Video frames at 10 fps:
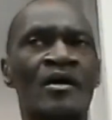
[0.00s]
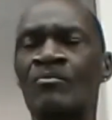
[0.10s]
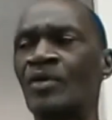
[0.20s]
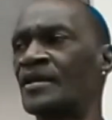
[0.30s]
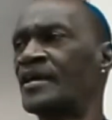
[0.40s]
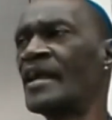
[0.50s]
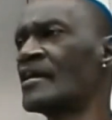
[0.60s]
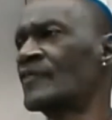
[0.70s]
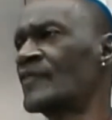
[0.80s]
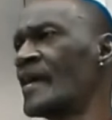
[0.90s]
But can
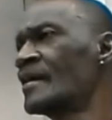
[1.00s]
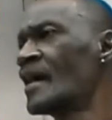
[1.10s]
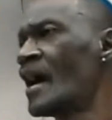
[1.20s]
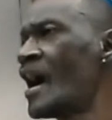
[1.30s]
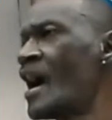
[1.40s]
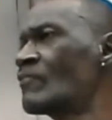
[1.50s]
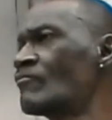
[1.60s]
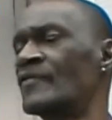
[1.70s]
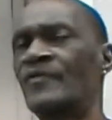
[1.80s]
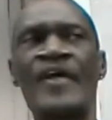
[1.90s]
you thank God
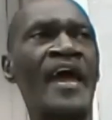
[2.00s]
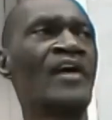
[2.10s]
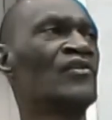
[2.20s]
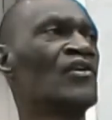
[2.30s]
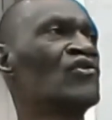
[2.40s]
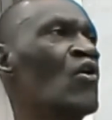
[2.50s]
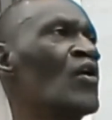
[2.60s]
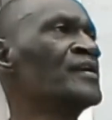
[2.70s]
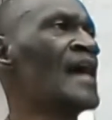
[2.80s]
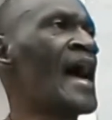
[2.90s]
when things is
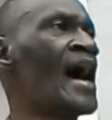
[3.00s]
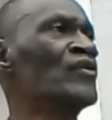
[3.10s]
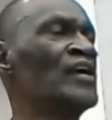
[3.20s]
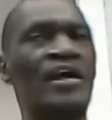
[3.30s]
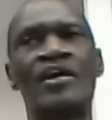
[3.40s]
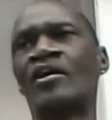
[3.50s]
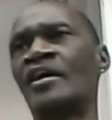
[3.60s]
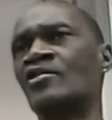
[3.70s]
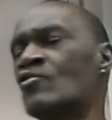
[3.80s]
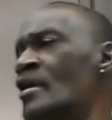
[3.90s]
going downhill
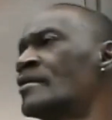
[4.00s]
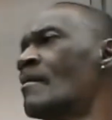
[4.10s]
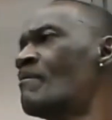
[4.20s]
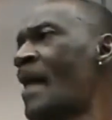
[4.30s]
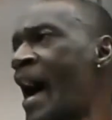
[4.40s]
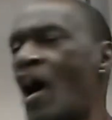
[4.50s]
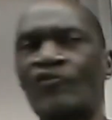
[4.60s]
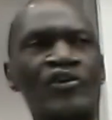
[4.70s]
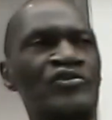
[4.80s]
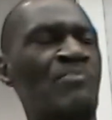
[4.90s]
and you in the
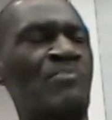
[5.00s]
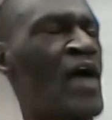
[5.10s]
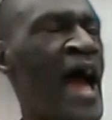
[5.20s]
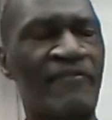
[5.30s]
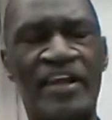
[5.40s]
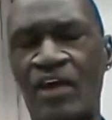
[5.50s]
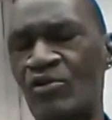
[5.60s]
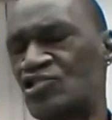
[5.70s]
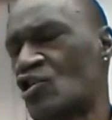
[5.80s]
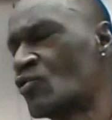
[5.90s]
bowels of depravity
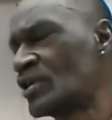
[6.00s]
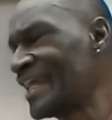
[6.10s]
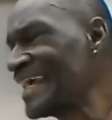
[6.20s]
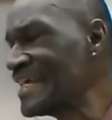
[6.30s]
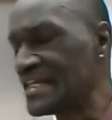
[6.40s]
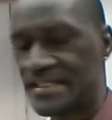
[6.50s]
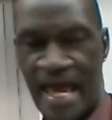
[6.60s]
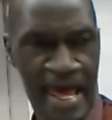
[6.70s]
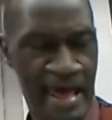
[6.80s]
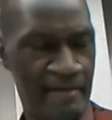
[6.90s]
with your clean
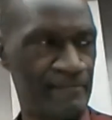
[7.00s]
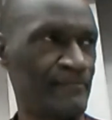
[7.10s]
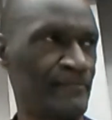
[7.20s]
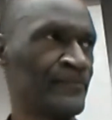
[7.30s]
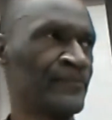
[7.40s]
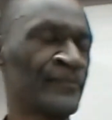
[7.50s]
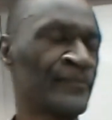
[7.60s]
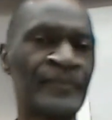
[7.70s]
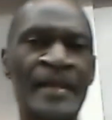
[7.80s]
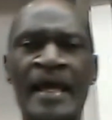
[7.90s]
time?
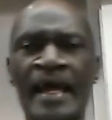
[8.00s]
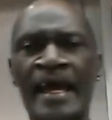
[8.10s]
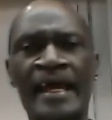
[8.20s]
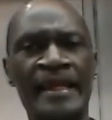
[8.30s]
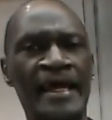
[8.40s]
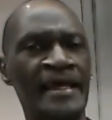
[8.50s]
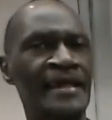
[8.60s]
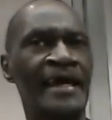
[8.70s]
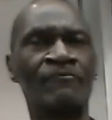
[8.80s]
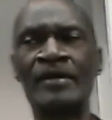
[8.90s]
And, and,
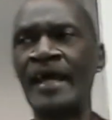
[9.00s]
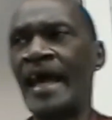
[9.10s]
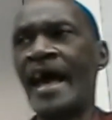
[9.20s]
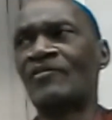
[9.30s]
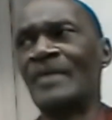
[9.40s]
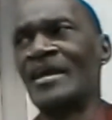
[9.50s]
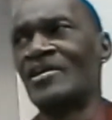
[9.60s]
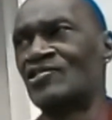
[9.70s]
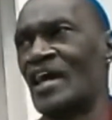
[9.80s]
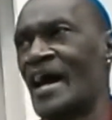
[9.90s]
and when they asked me to
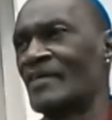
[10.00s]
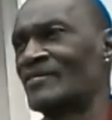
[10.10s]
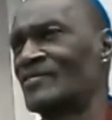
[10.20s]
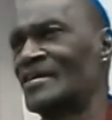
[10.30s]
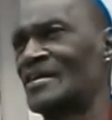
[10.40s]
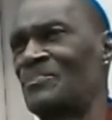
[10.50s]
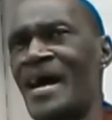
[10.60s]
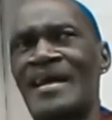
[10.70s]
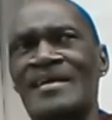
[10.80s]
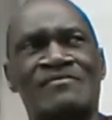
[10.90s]
share, I said to
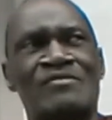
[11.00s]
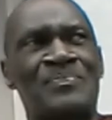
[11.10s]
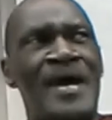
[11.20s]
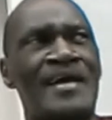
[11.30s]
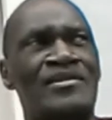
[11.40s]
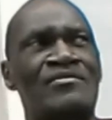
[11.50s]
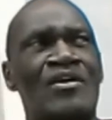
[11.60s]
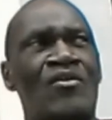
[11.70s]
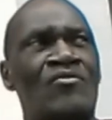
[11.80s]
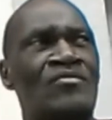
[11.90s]
Pat, I said, well, Pat, you
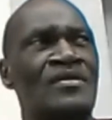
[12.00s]
know,